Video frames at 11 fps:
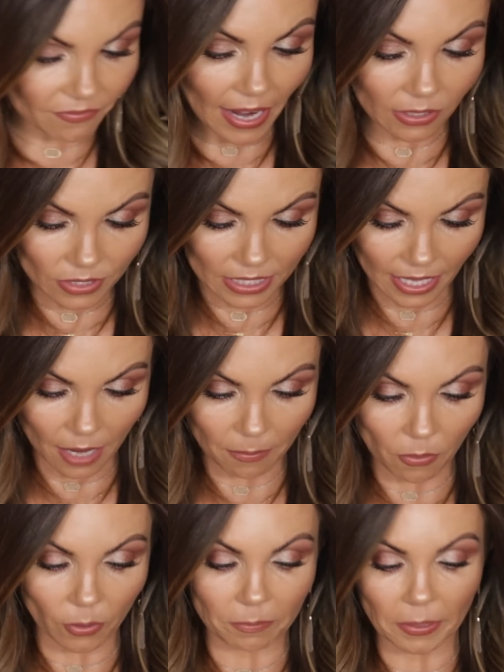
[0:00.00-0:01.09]
final
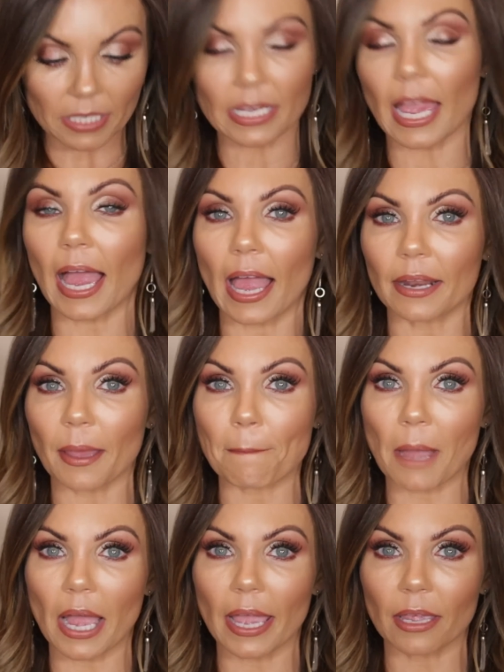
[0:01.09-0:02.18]
step would be to add
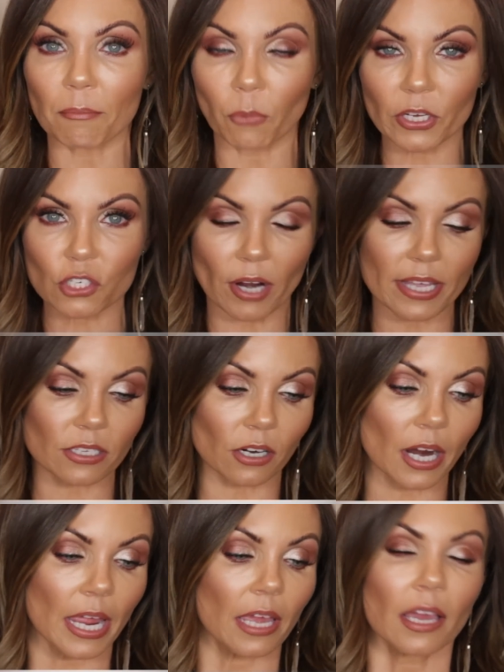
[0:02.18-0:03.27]
my
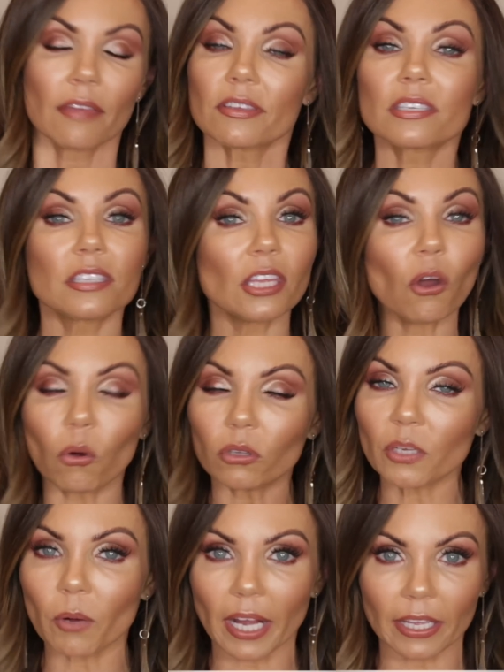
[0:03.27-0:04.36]
moisturizer. This is the
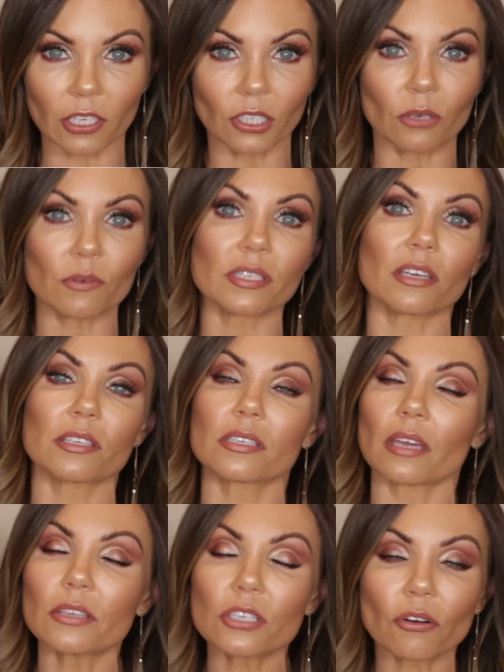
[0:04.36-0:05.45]
only one I can use.
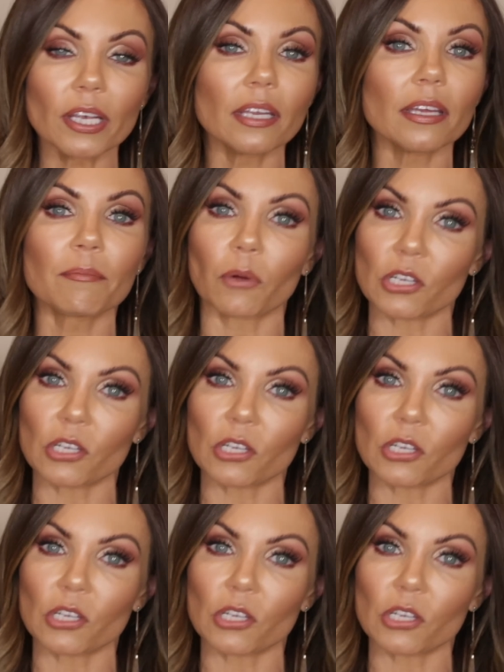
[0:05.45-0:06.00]
Sunscreen and